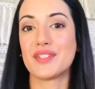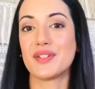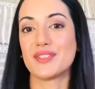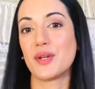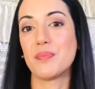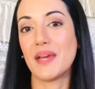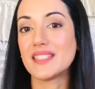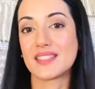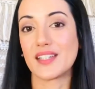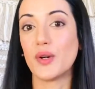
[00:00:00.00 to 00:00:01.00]
So
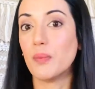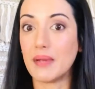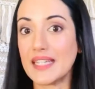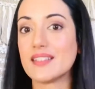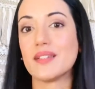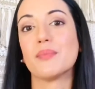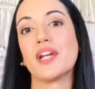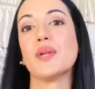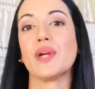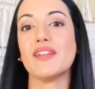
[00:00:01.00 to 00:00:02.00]
beta or beta
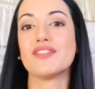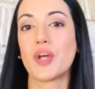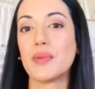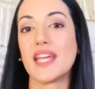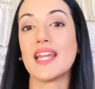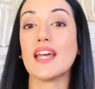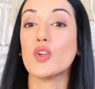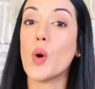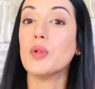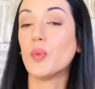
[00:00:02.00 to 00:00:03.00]
brainwaves dominate our
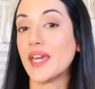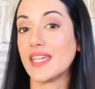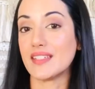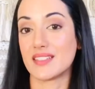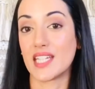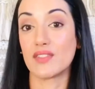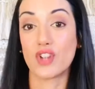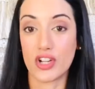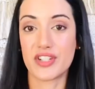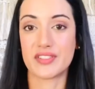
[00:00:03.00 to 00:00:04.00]
normal waking state of
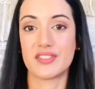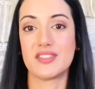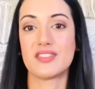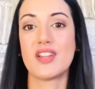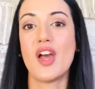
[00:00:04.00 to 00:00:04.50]
consciousness